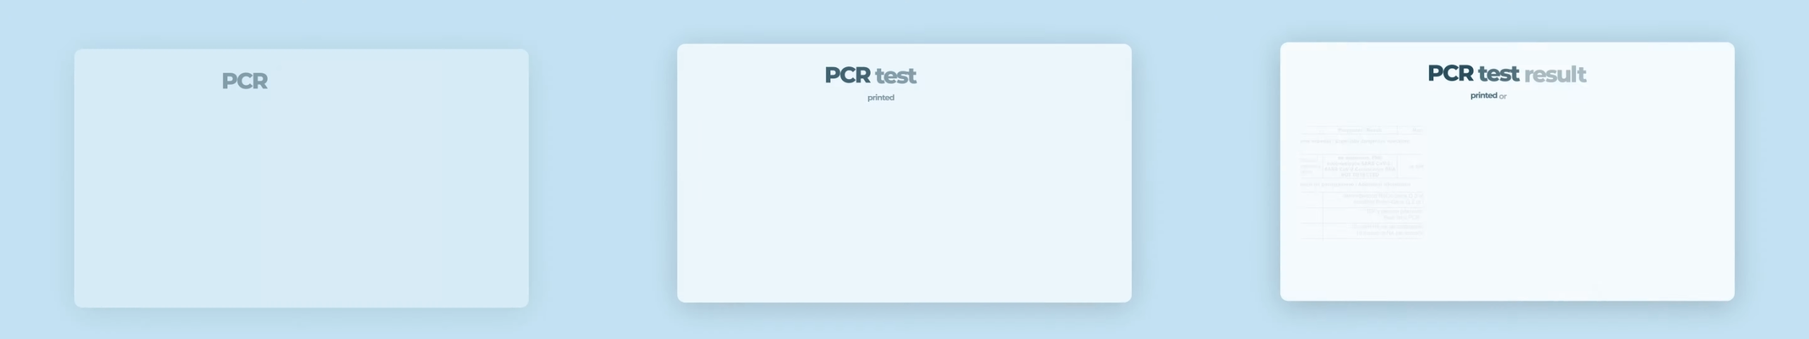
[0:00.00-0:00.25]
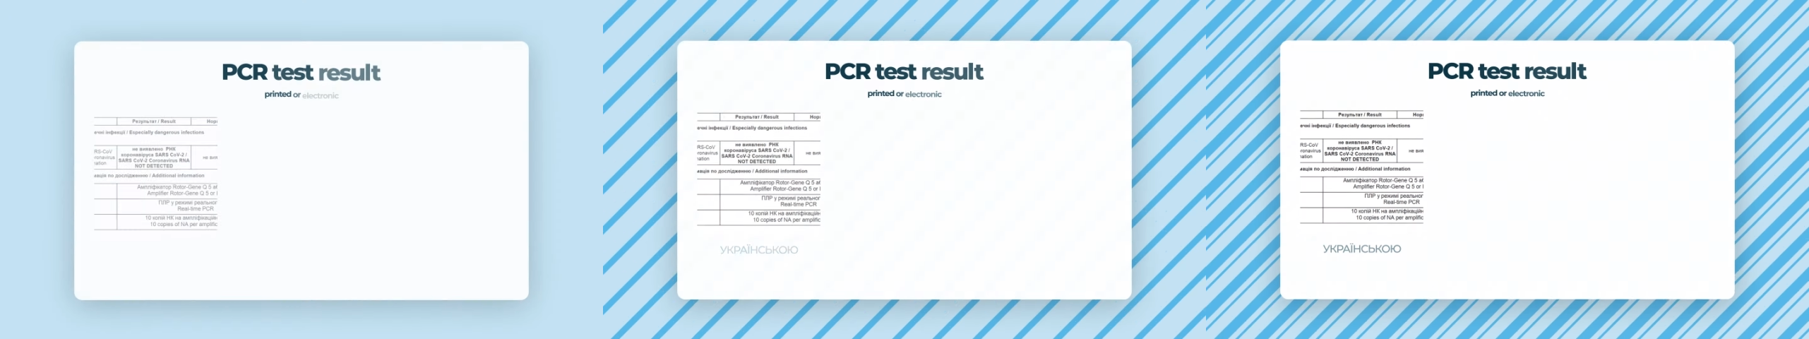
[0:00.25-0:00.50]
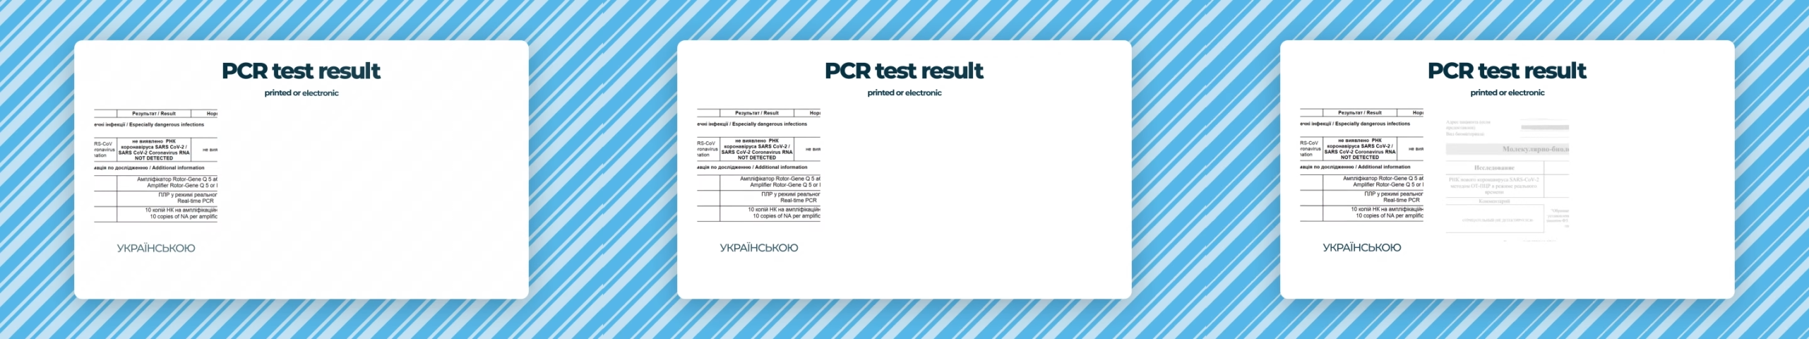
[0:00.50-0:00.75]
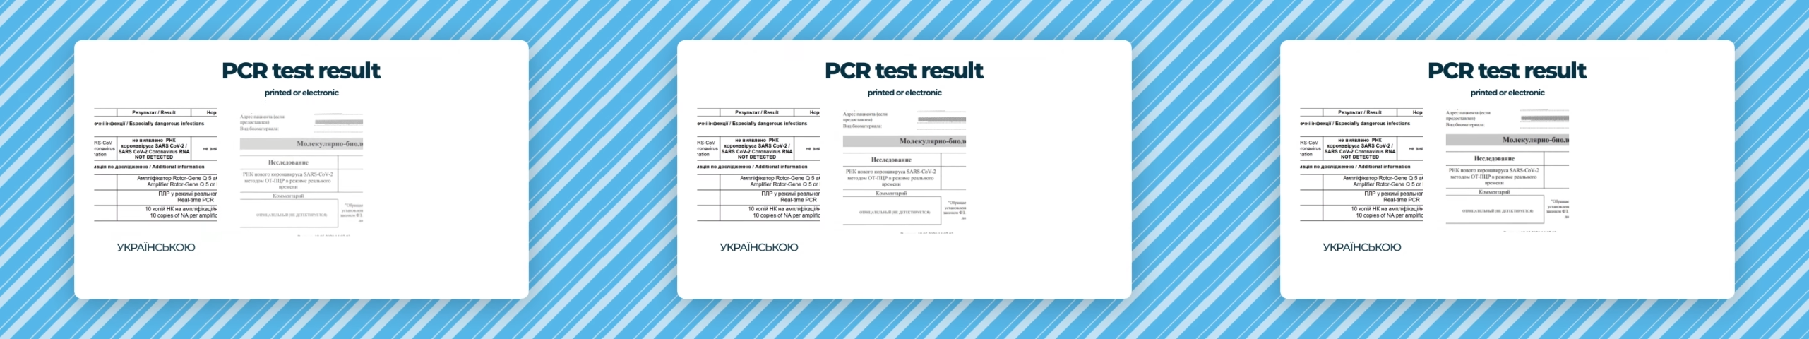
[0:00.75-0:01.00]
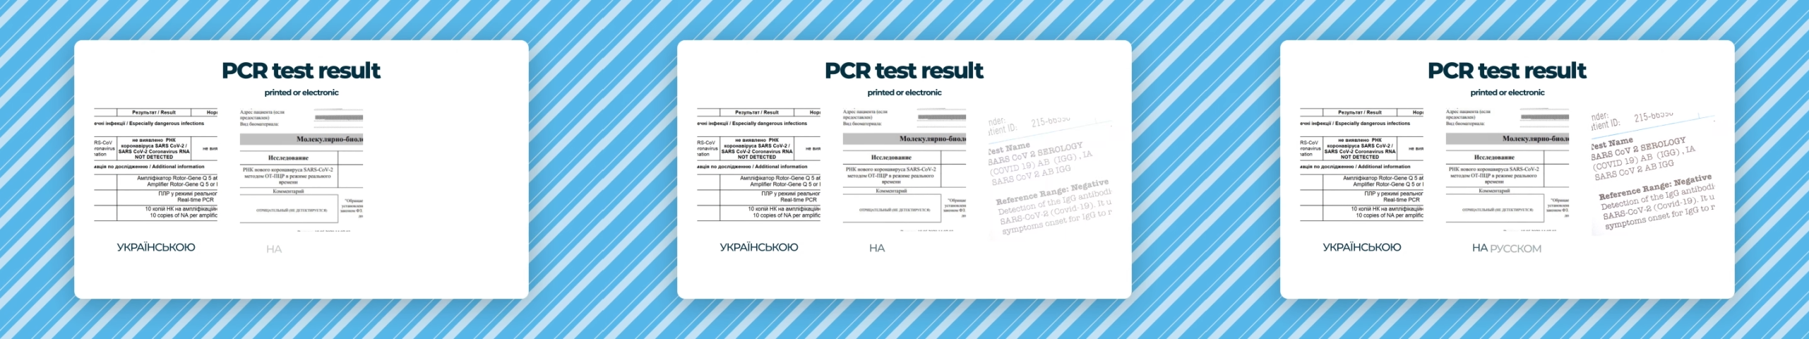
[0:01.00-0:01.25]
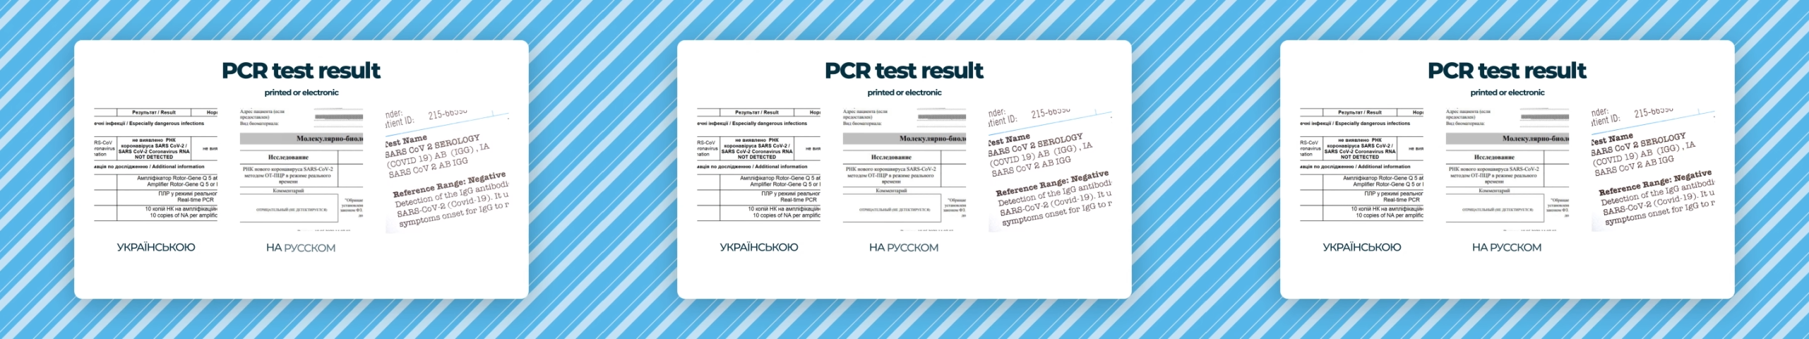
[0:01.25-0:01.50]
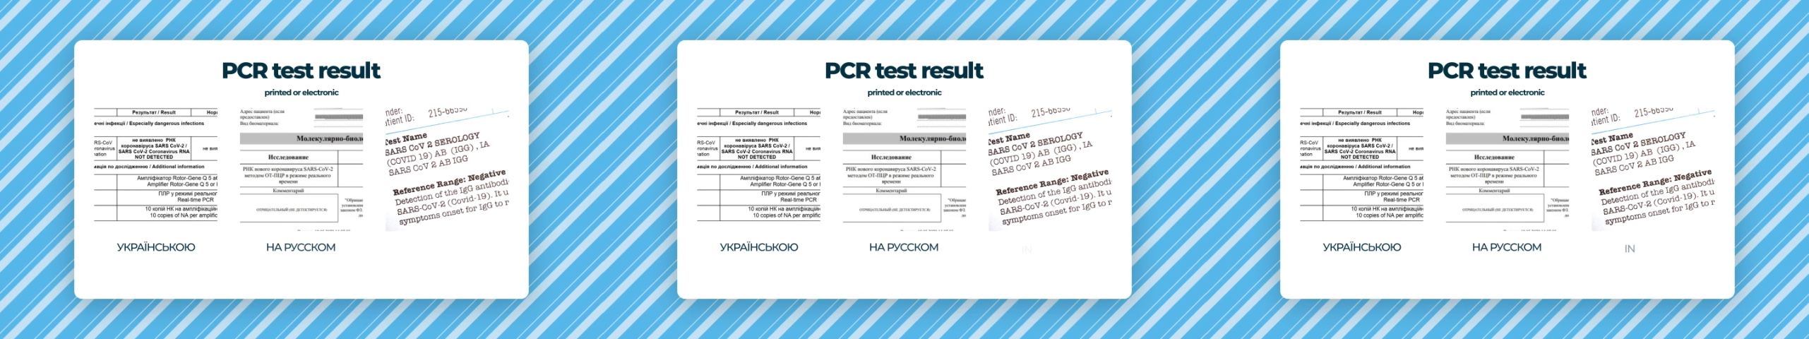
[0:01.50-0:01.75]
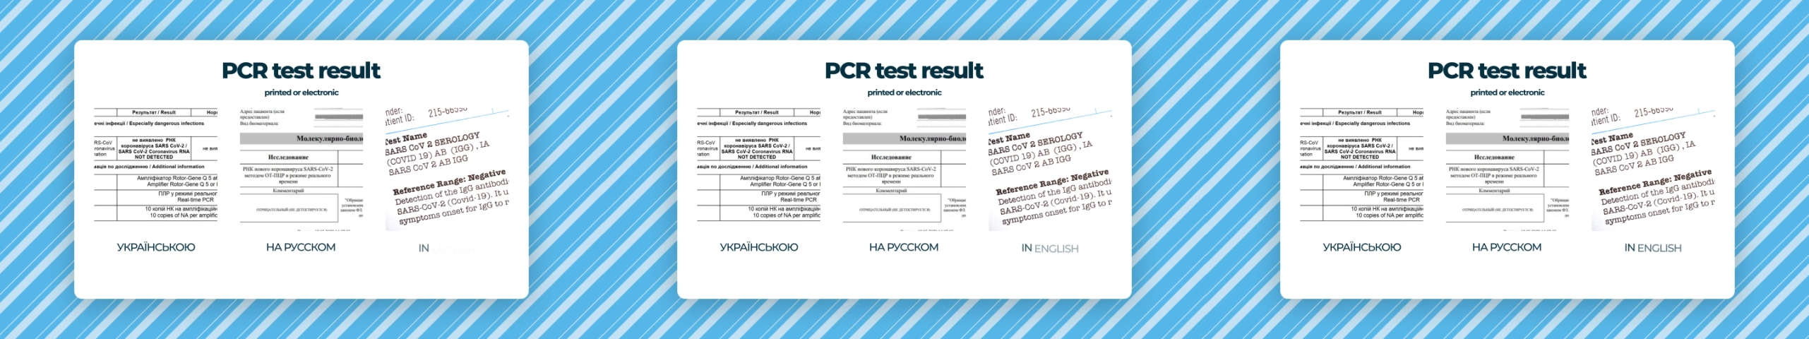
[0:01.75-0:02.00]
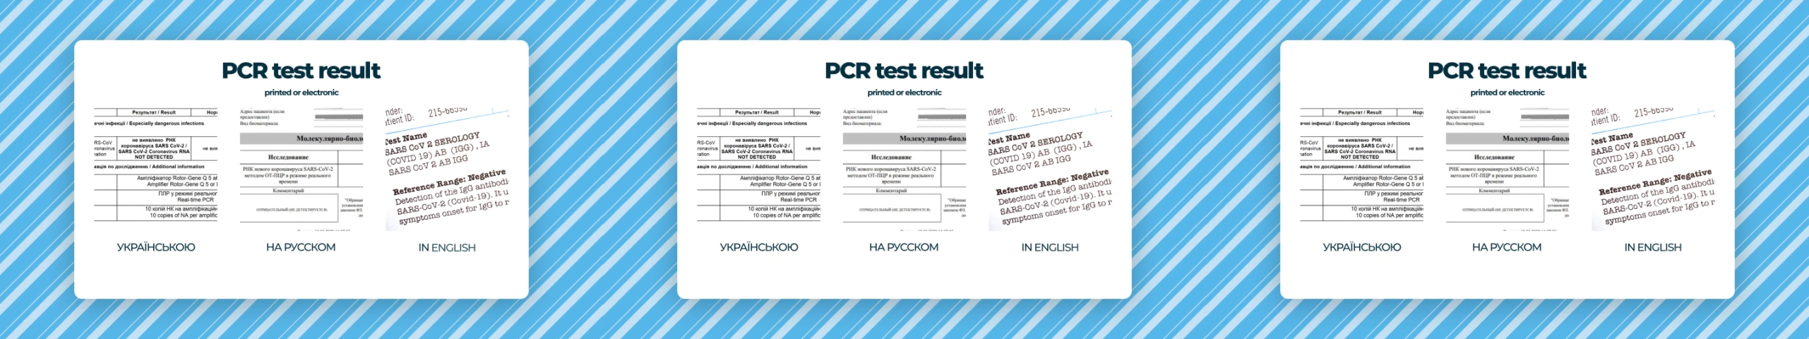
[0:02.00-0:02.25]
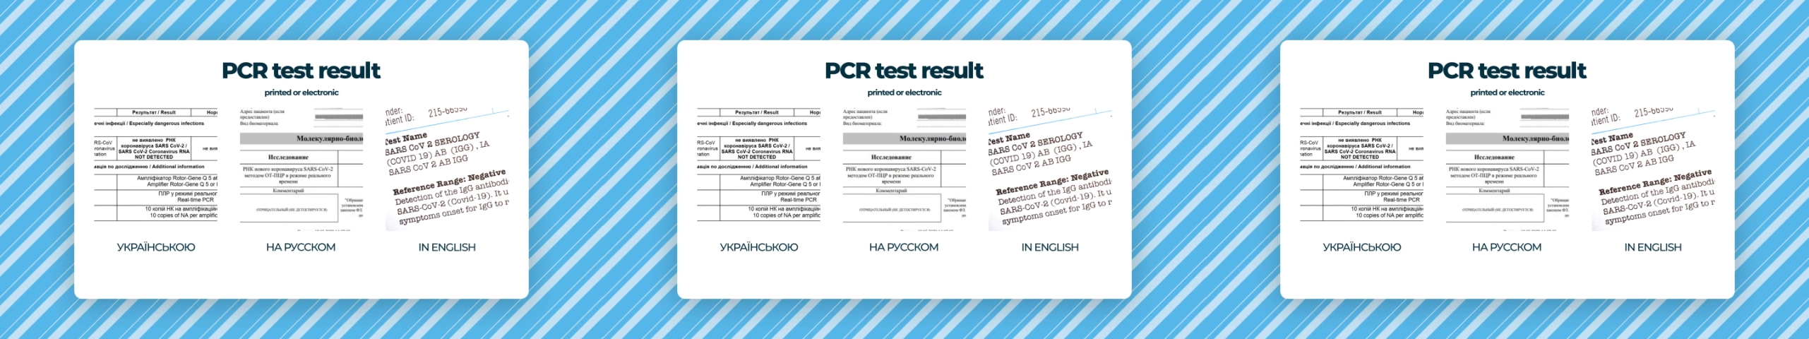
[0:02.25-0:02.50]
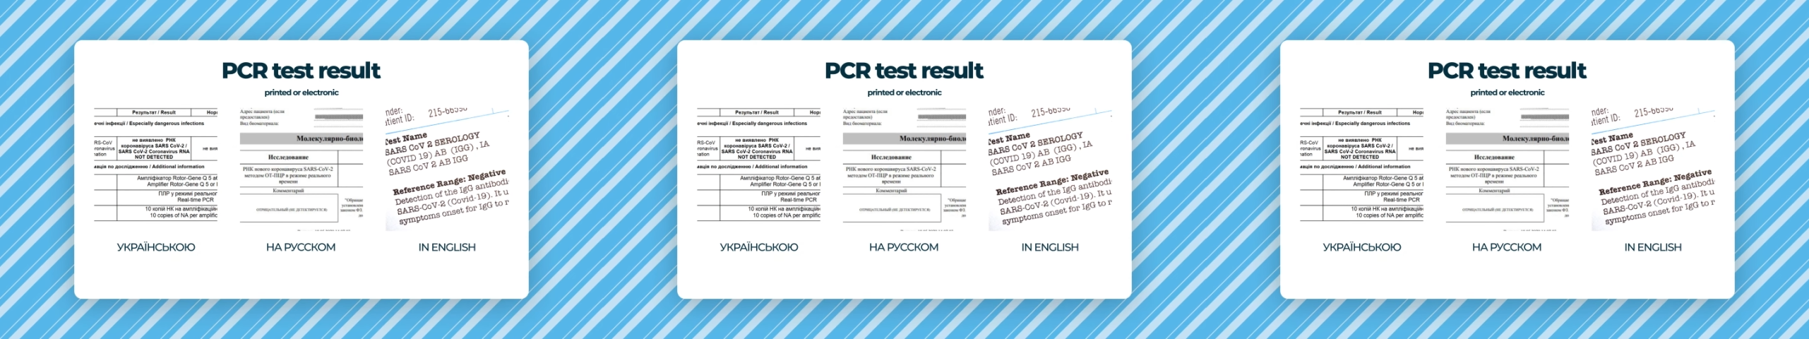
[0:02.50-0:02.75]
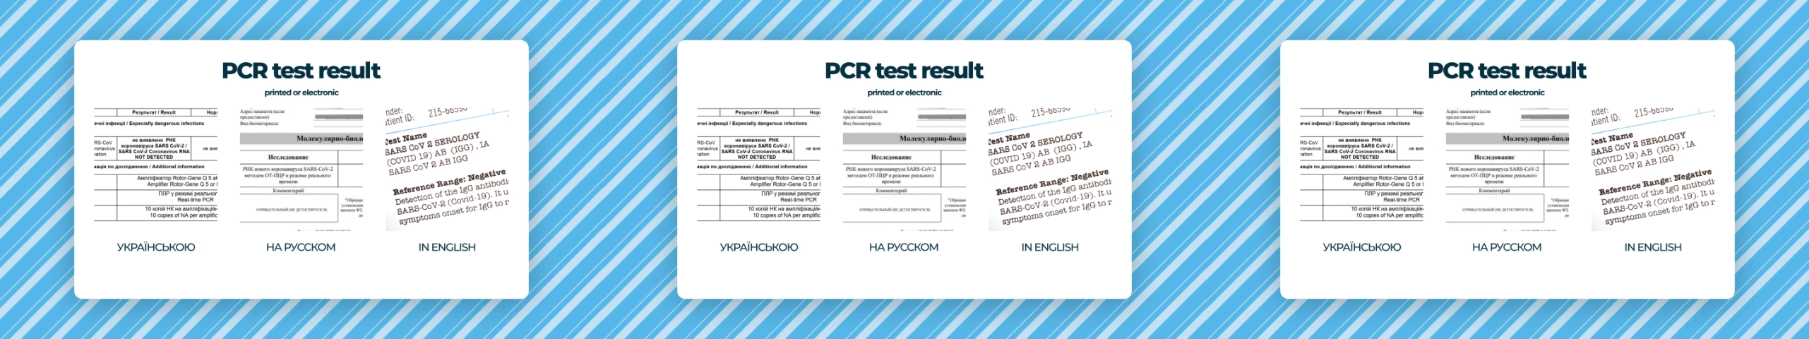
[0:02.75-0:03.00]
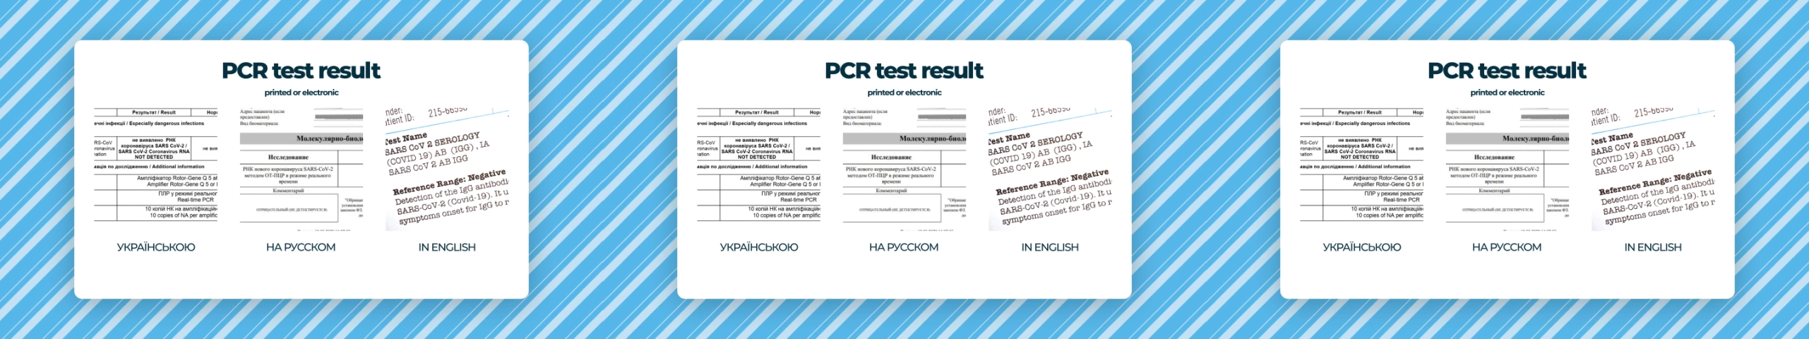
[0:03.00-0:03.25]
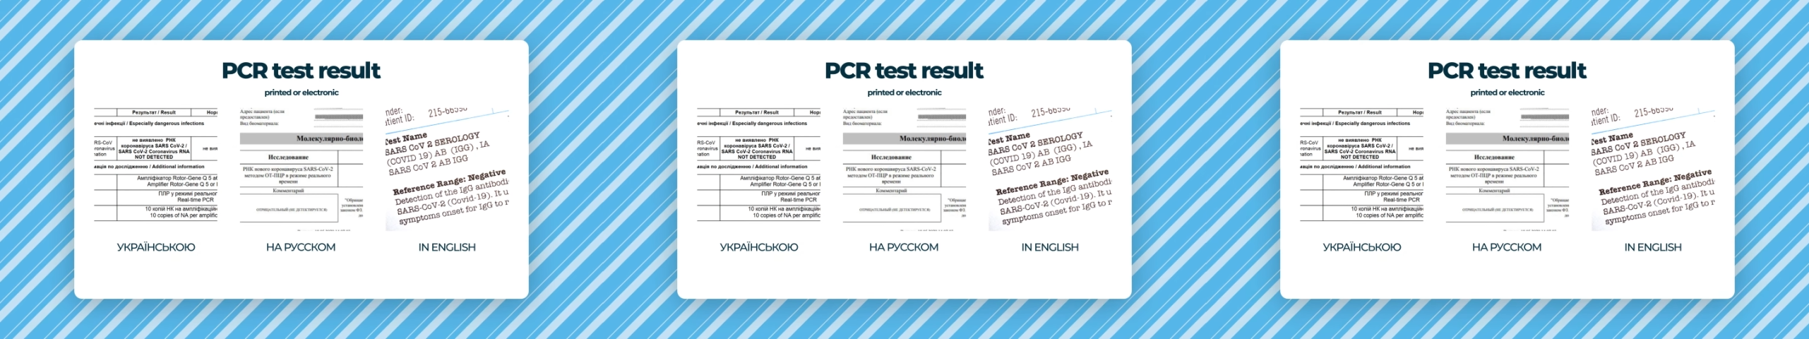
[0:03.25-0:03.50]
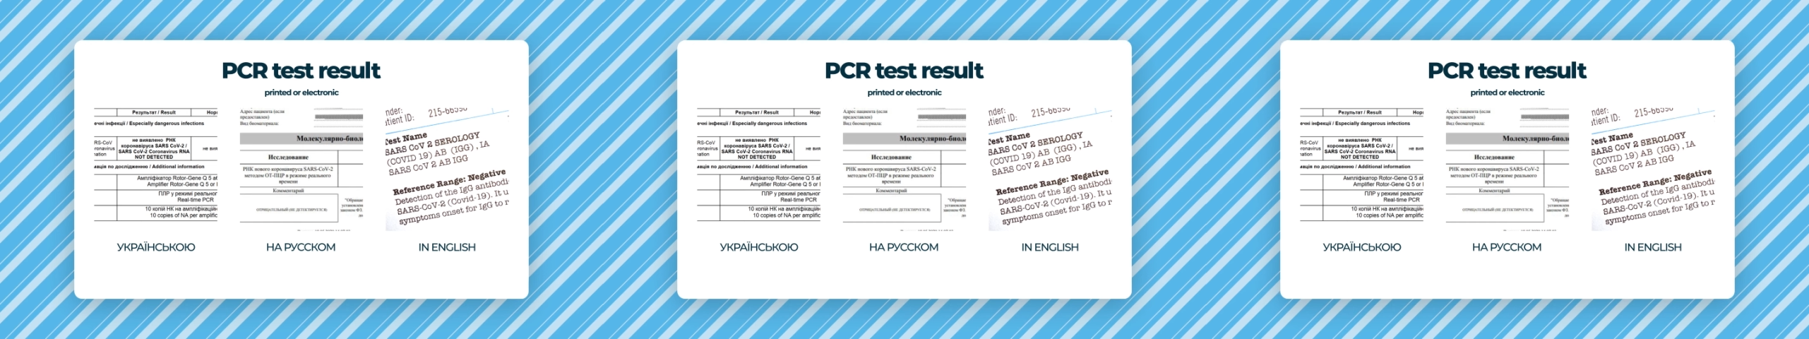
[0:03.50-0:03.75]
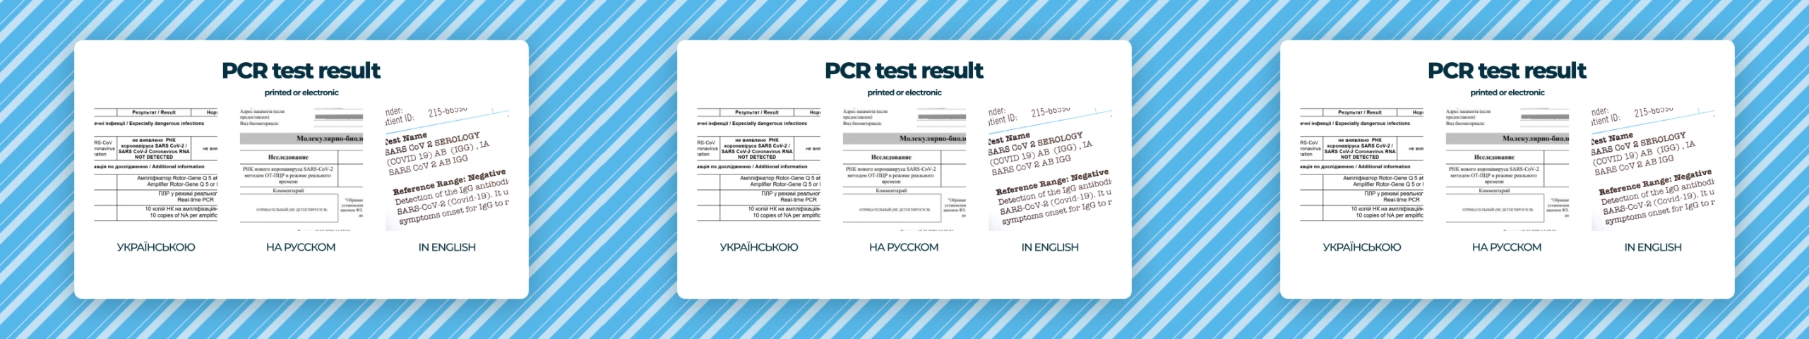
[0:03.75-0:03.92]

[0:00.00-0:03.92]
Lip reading: (no speaker visible)